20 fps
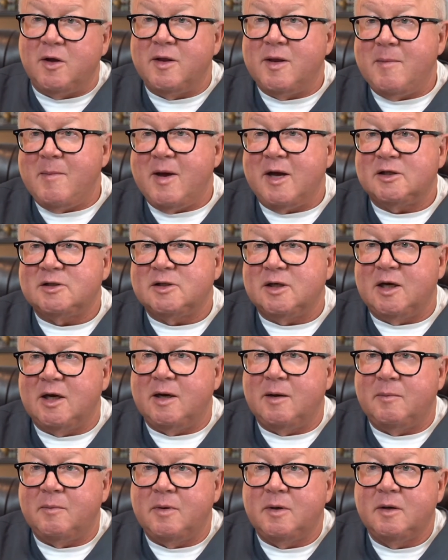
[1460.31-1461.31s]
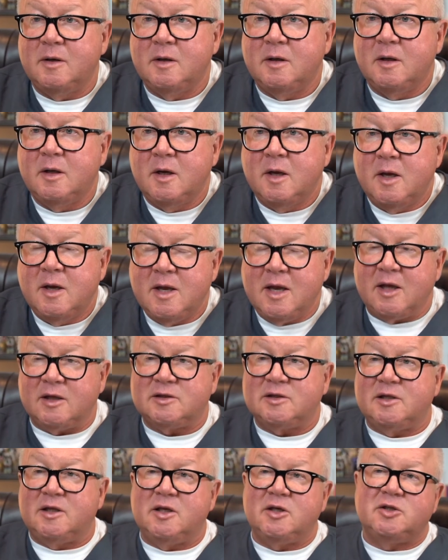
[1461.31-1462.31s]
They match up. Yeah, exactly. Yeah,
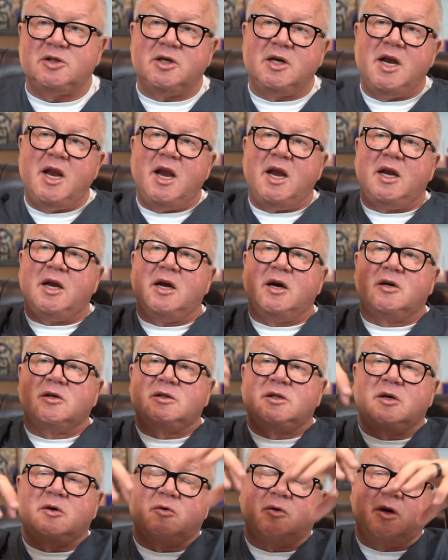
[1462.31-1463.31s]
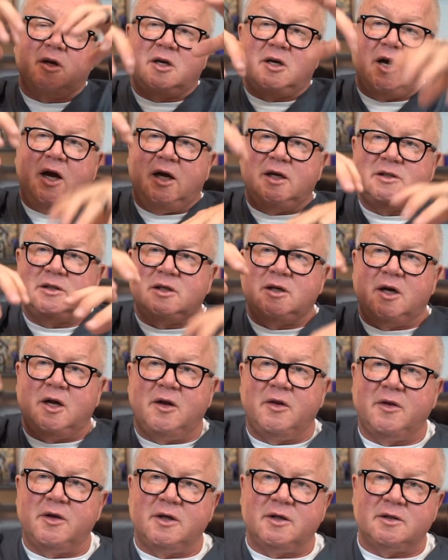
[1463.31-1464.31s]
it's the genetic errors that are really causing
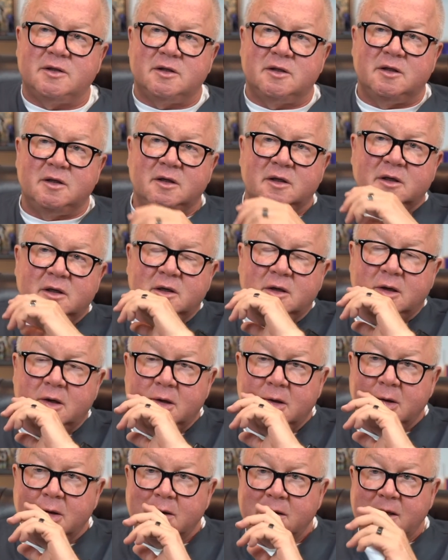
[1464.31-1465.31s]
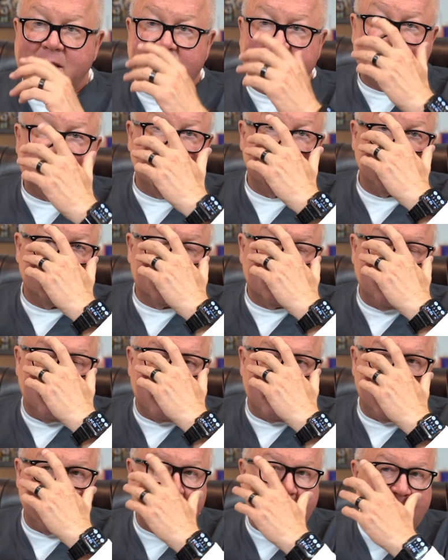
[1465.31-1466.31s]
all this. Yep, exactly. Yeah. So every time we
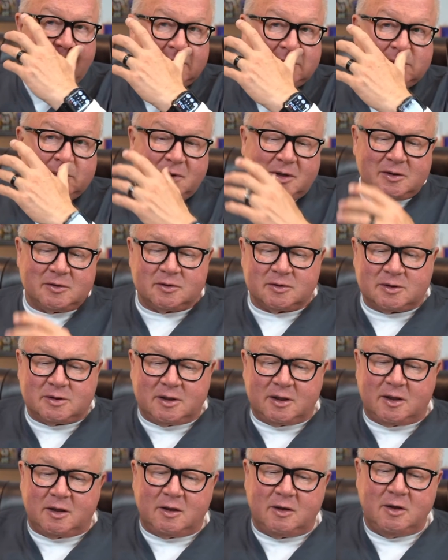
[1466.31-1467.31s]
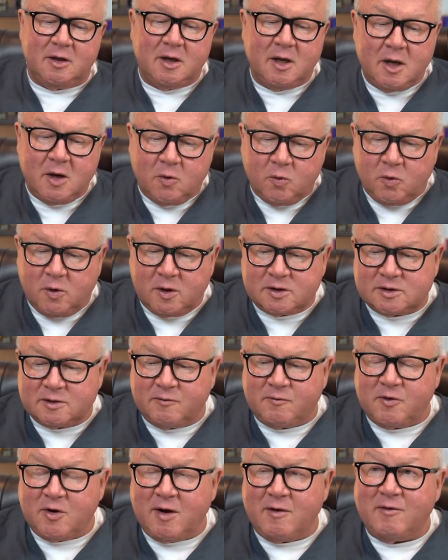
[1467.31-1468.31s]
get a bad SpectraCell, which
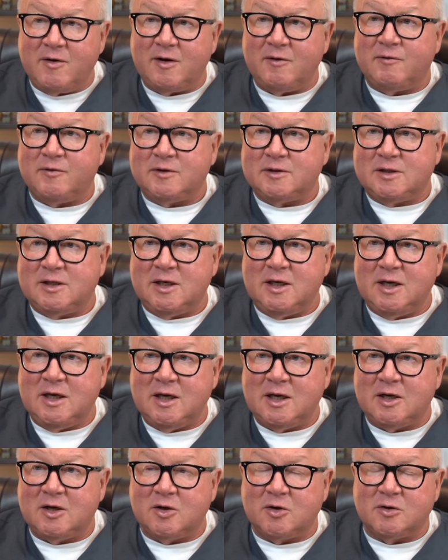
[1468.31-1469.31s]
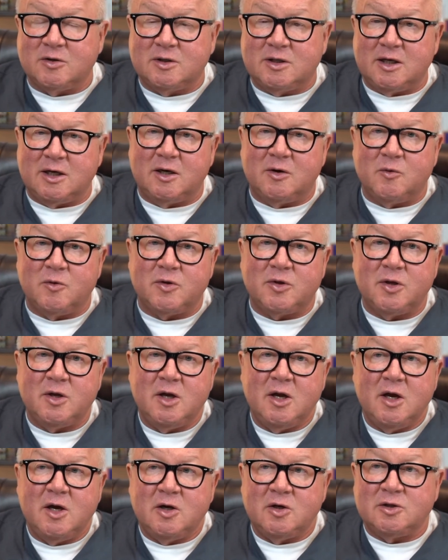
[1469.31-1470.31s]
if you have any fatigue, you're dealing with,
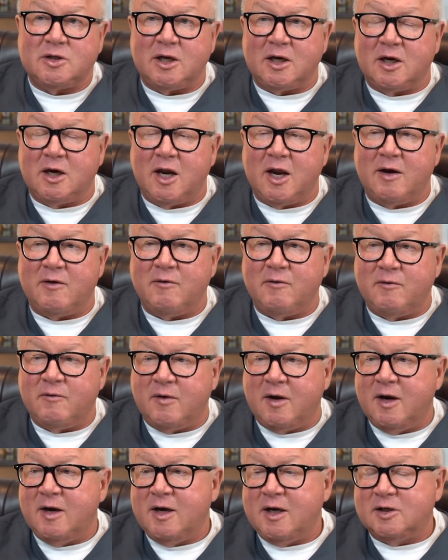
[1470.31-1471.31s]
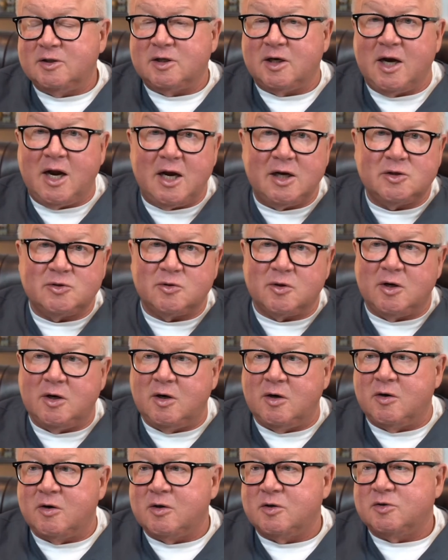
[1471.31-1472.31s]
you're taking a lot of of
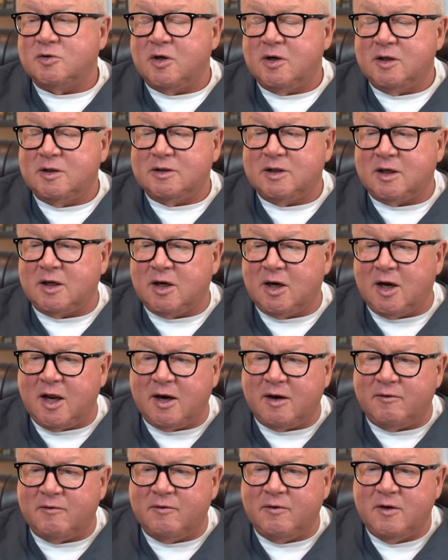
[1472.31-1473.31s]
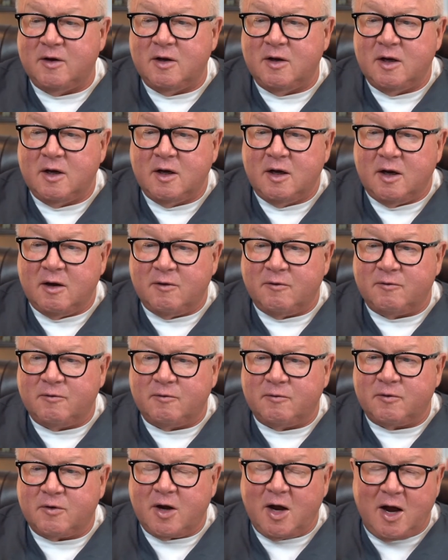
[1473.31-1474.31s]
nitro, or you're trying to take a lot of,
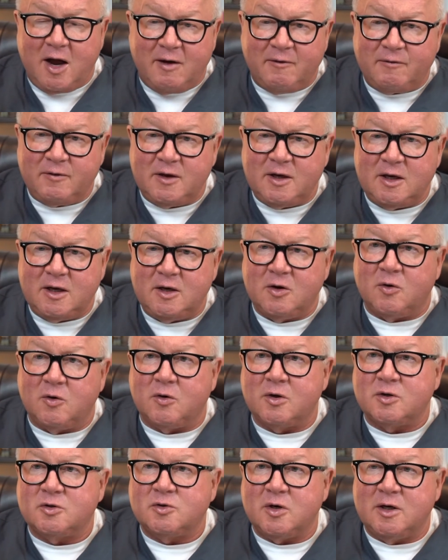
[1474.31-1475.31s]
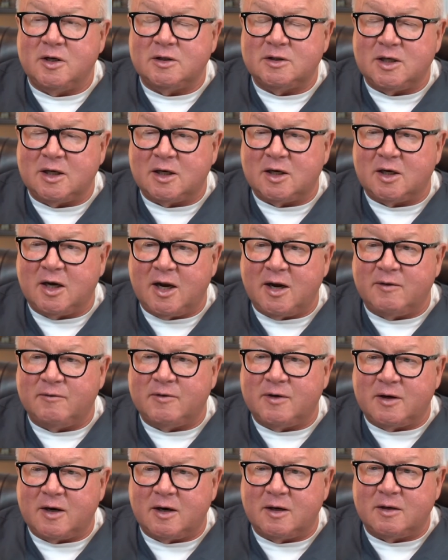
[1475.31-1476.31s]
of coffee, or you're trying to take a lot of,
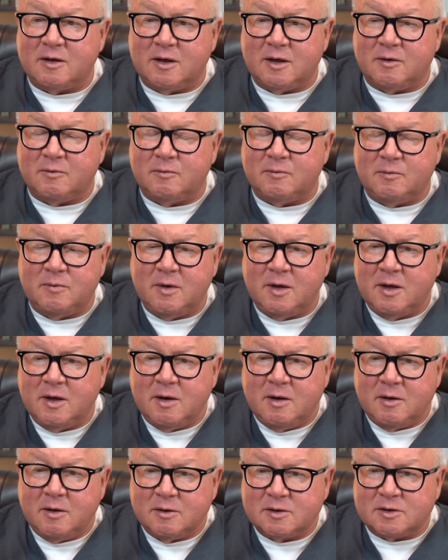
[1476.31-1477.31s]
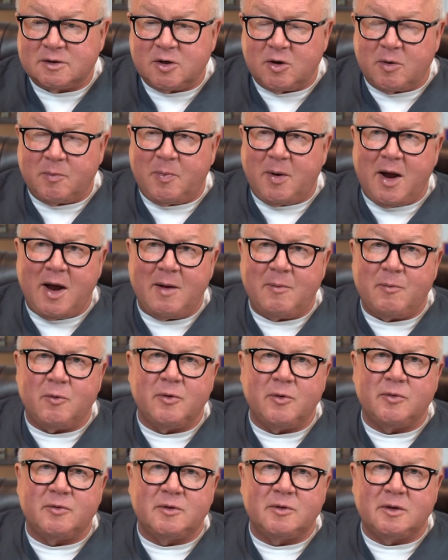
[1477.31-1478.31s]
you know, soda pop
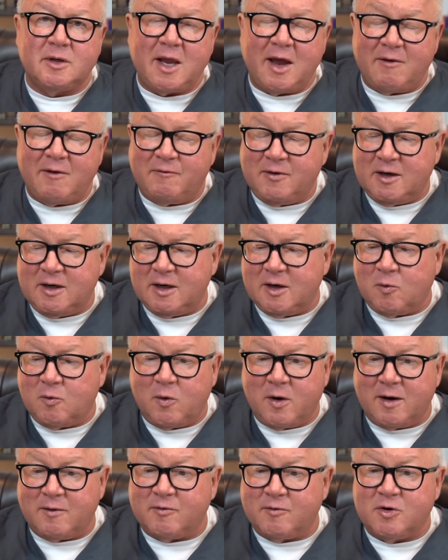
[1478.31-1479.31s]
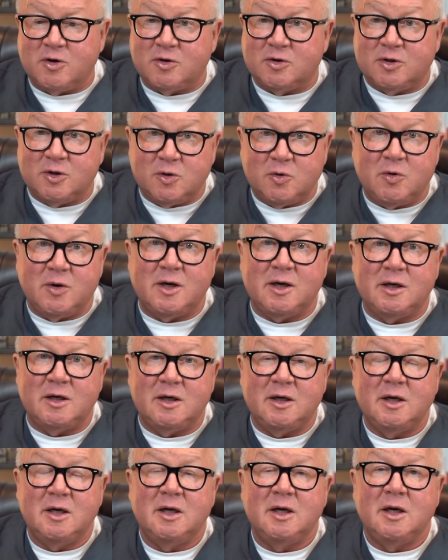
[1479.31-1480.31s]
with caffeine, whatever you're doing
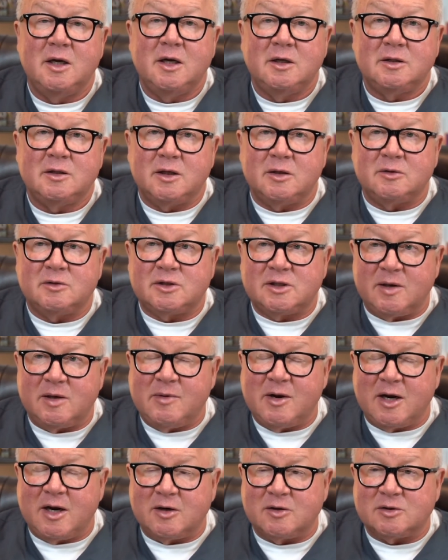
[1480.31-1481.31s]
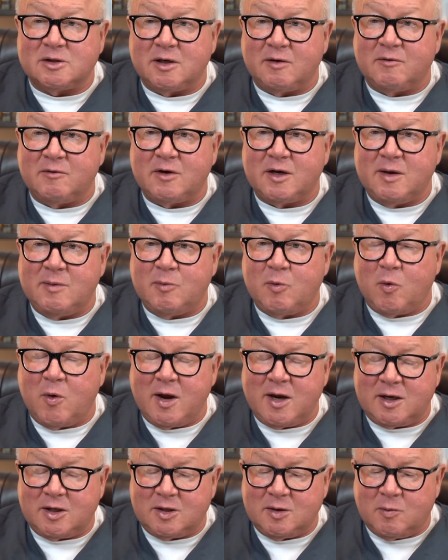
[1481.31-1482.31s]
to stimulate yourself and keep
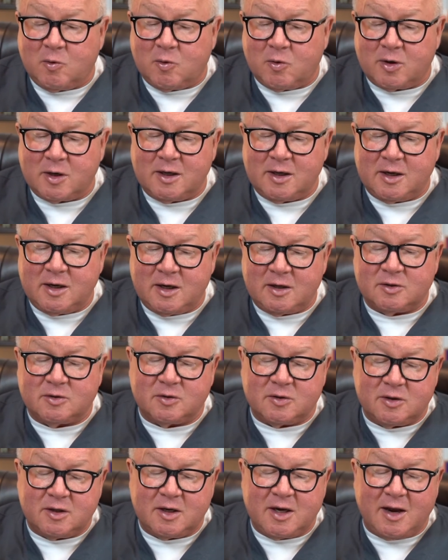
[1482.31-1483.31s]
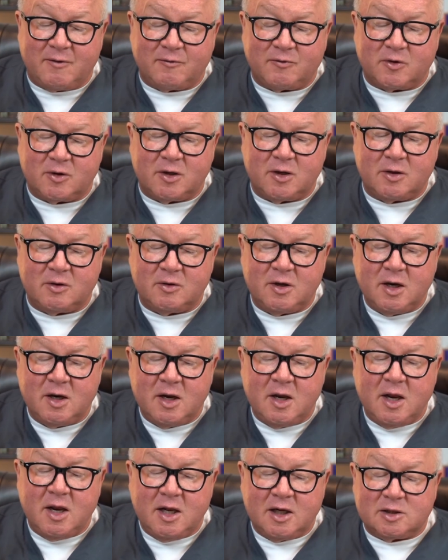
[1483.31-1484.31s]
awake in the morning and in the afternoon,
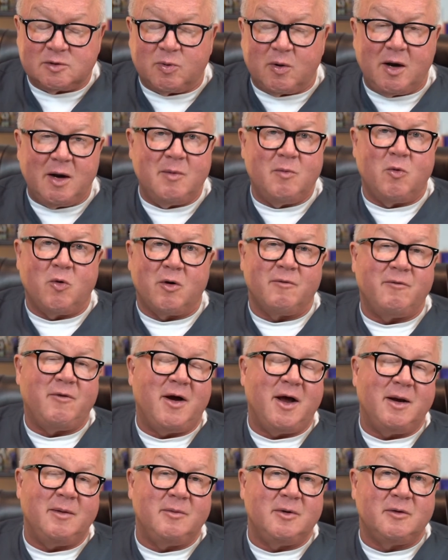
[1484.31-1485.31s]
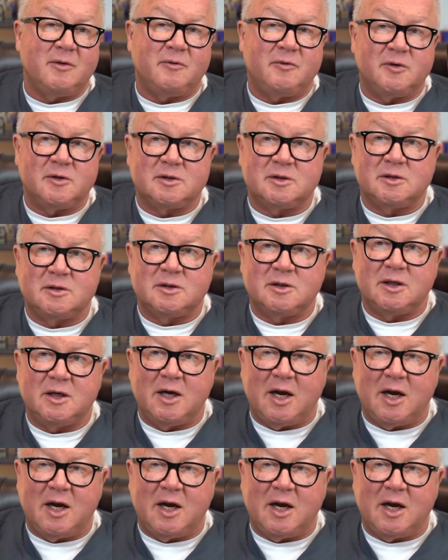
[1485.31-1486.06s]
it's probably more vitamin deficiency.